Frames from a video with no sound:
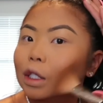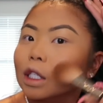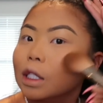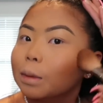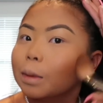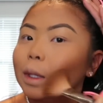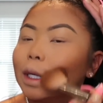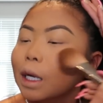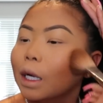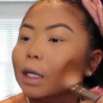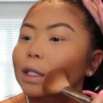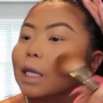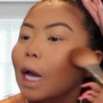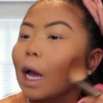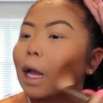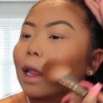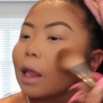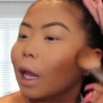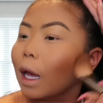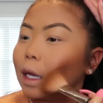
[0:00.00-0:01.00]
just because
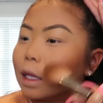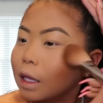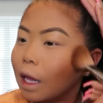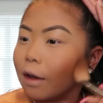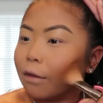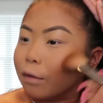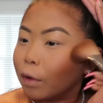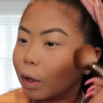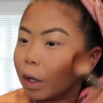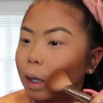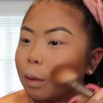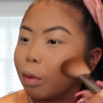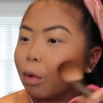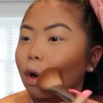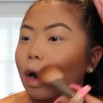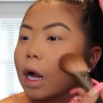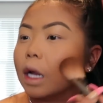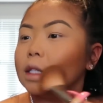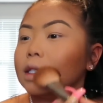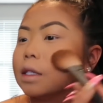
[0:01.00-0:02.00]
I like that very
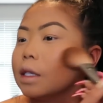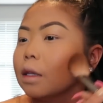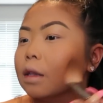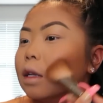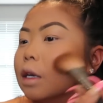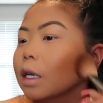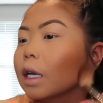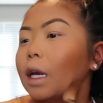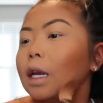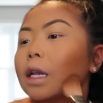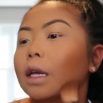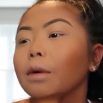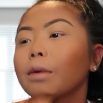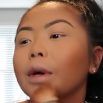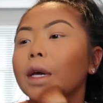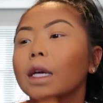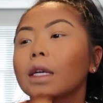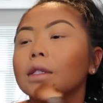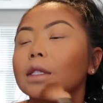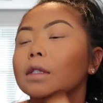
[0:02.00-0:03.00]
bronzy look
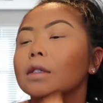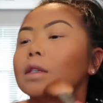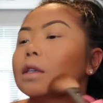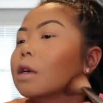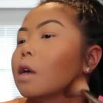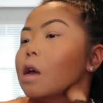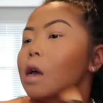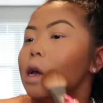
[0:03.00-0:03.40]
anyways.